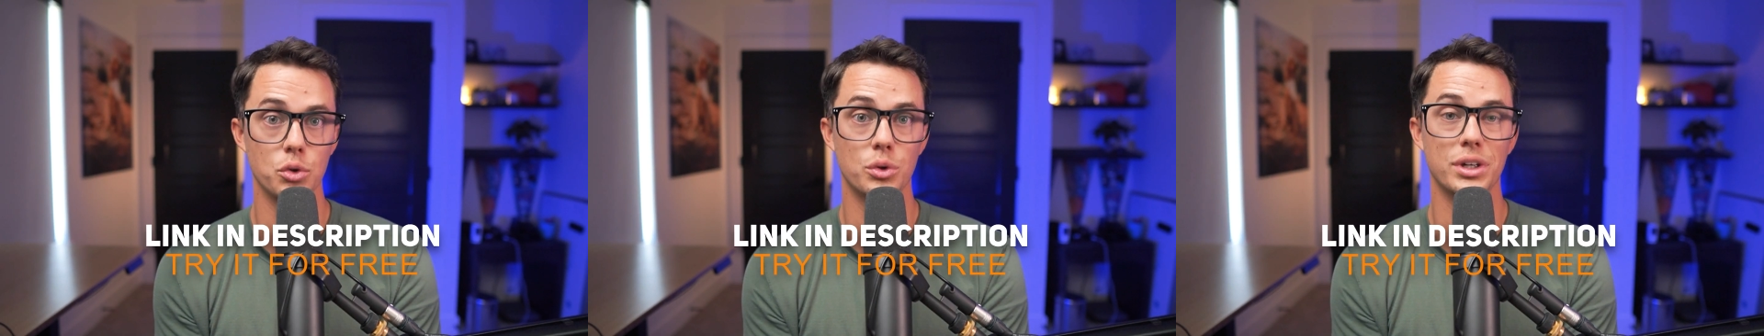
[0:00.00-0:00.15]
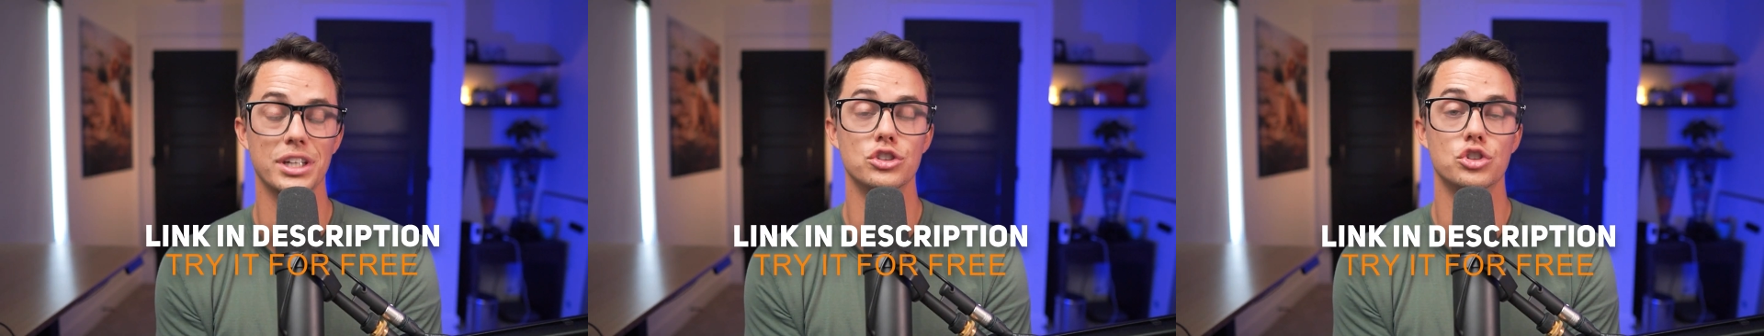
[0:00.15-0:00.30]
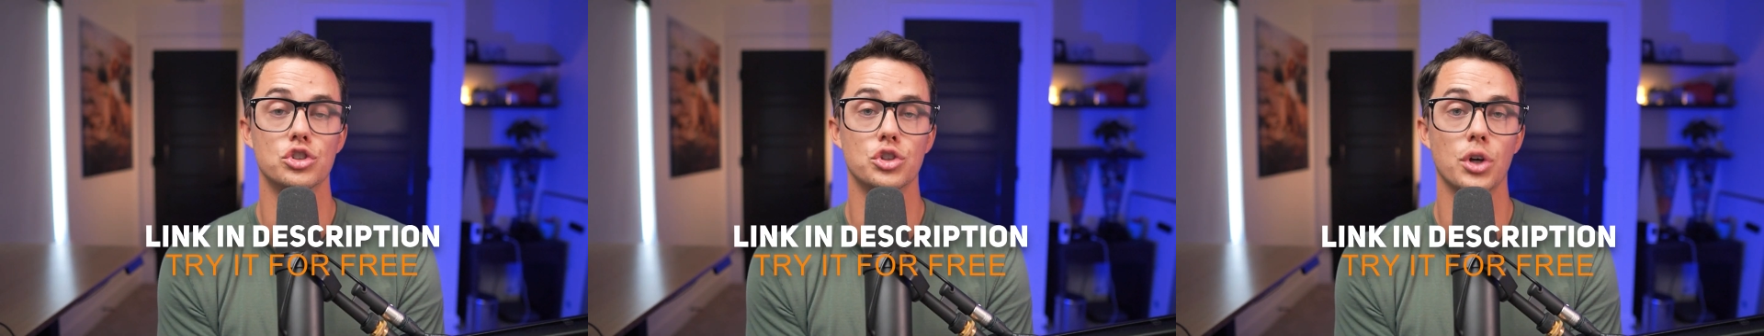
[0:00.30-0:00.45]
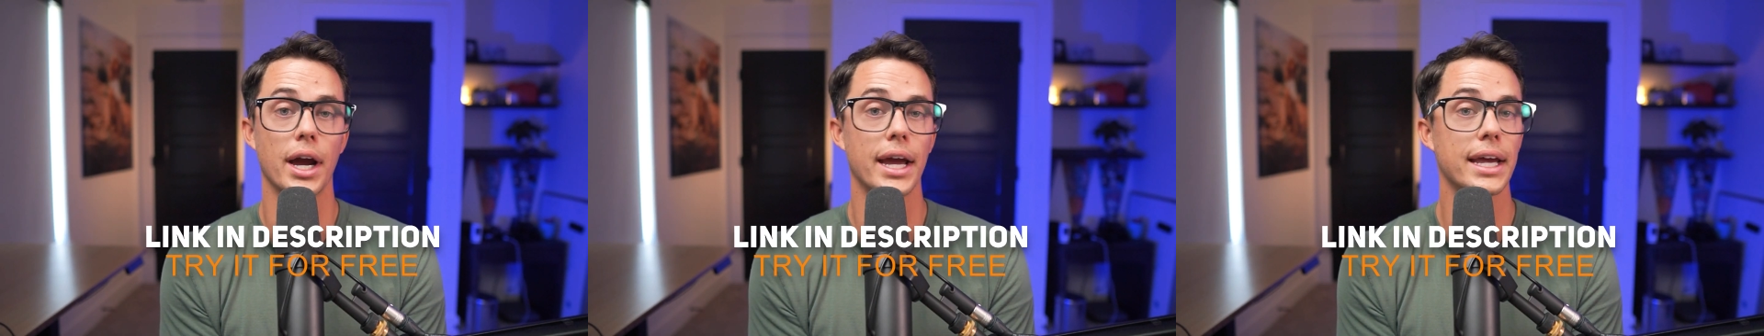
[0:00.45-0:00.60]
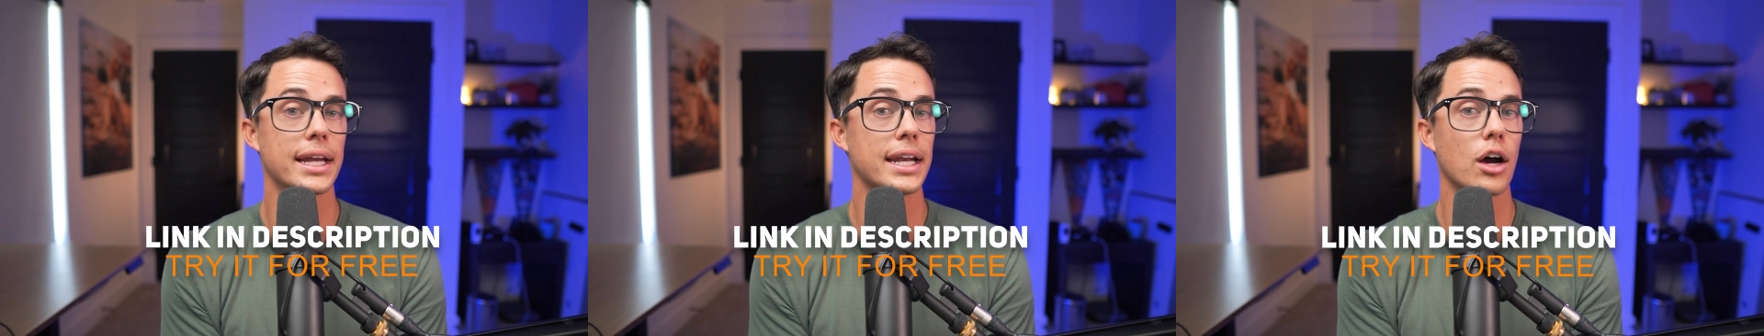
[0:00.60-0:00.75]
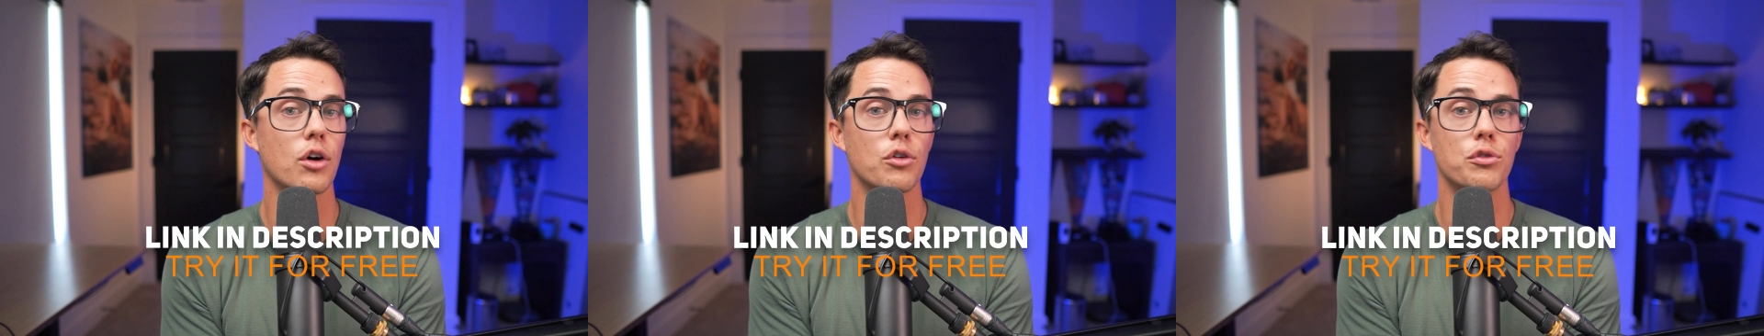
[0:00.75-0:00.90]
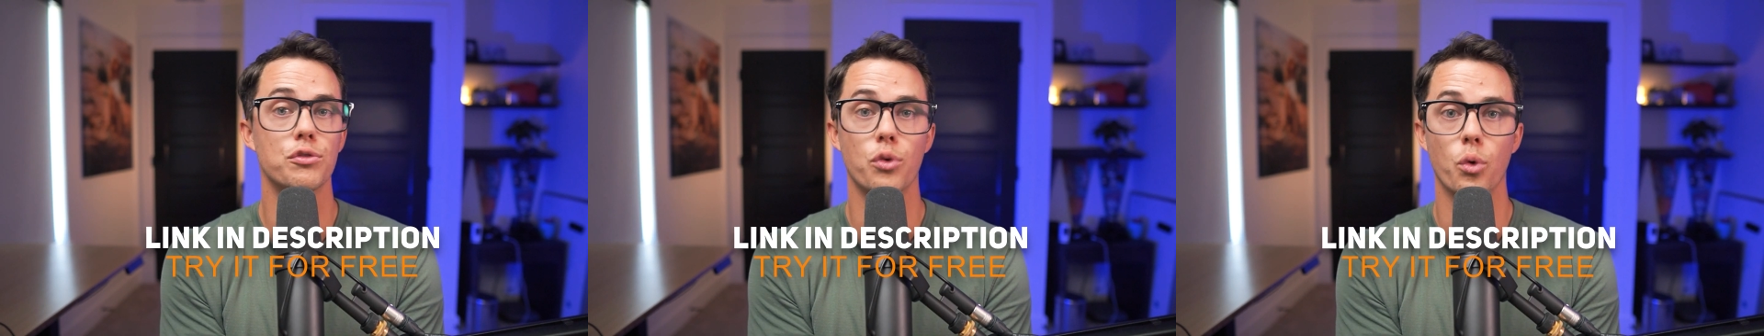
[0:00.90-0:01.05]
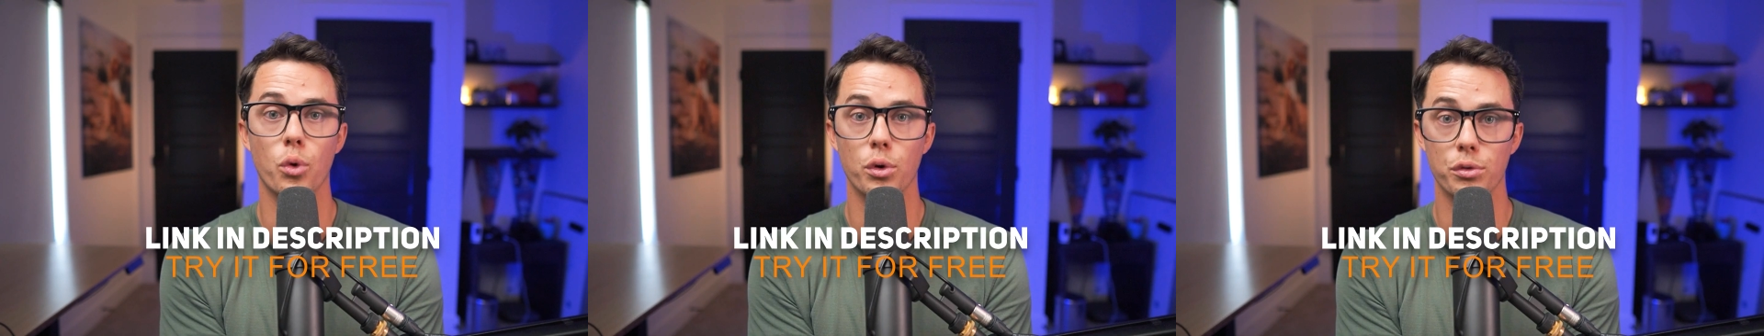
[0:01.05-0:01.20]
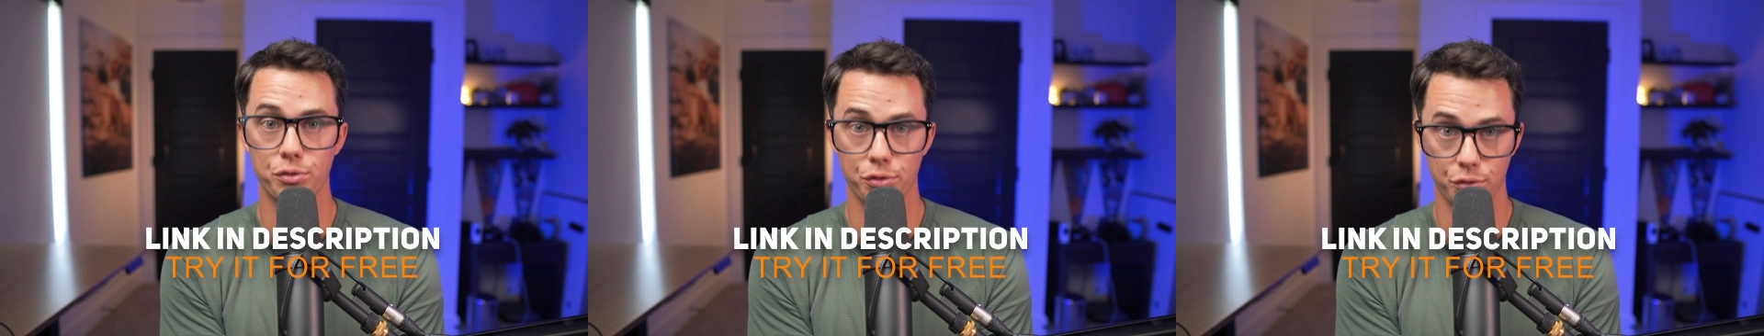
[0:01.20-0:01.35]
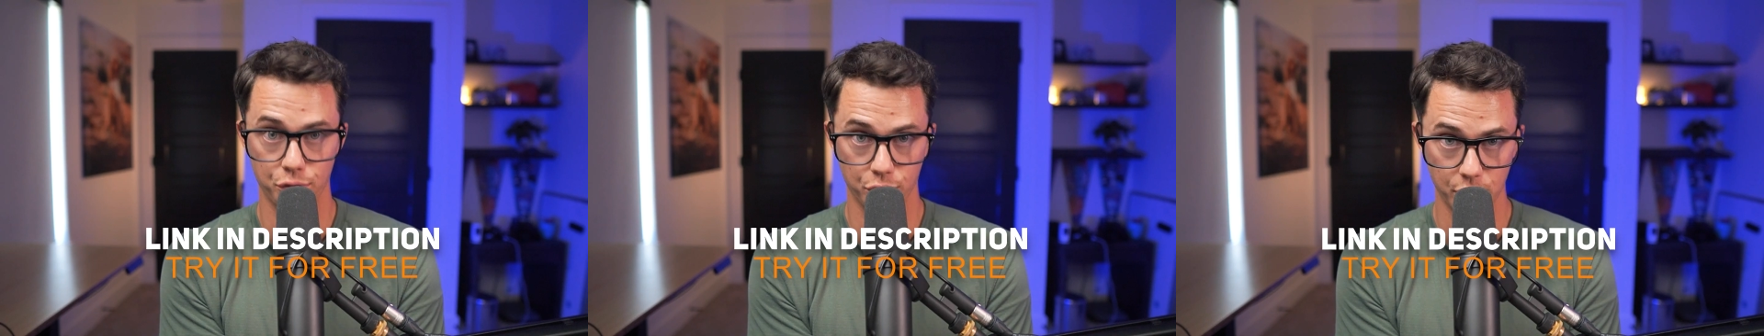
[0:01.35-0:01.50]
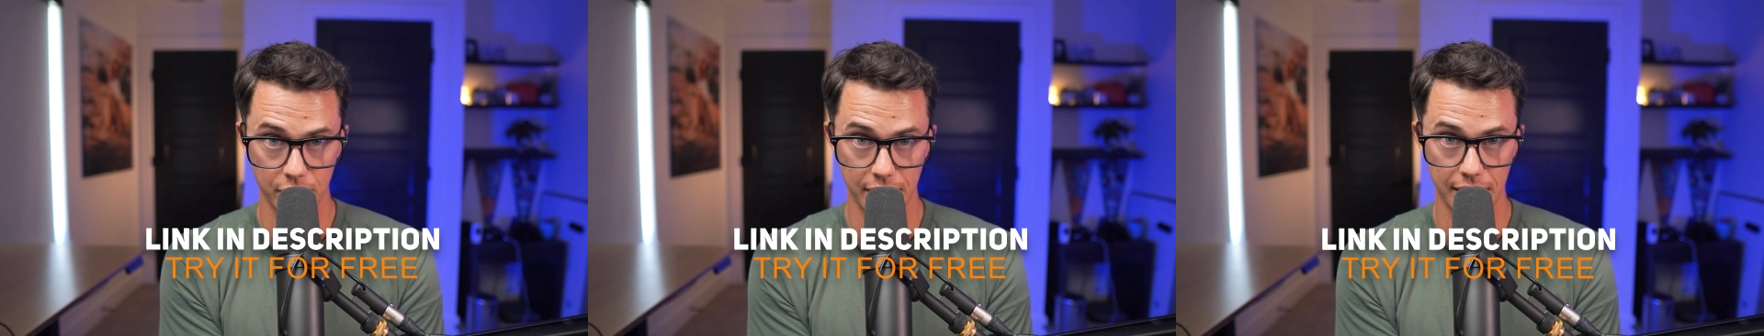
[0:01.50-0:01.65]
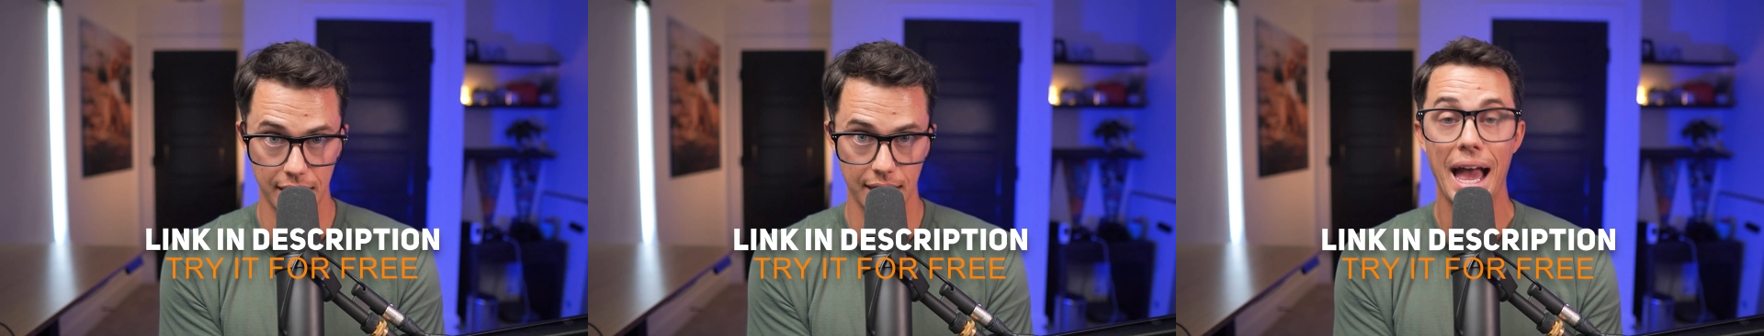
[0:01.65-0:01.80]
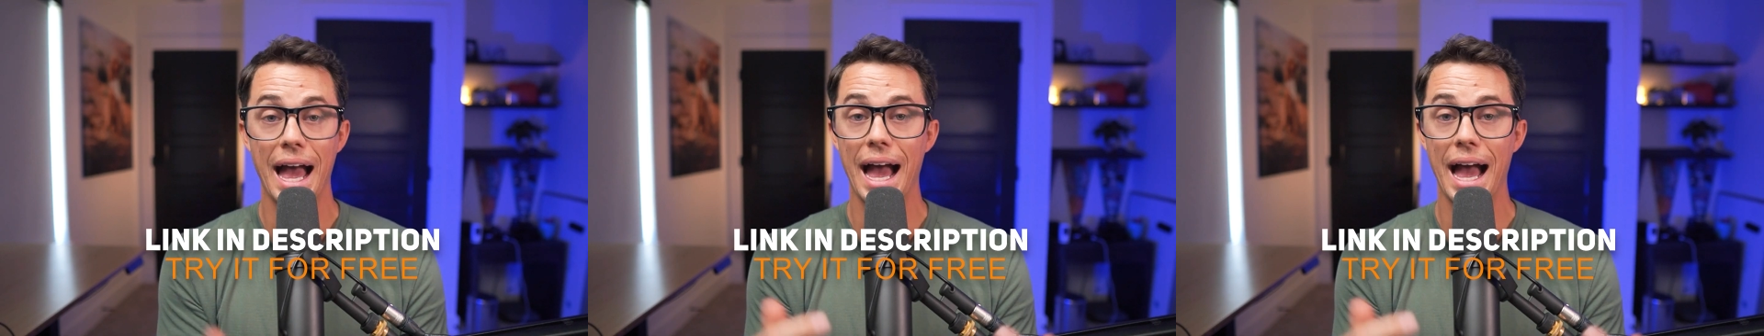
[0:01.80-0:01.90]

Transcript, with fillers: can try it out for free.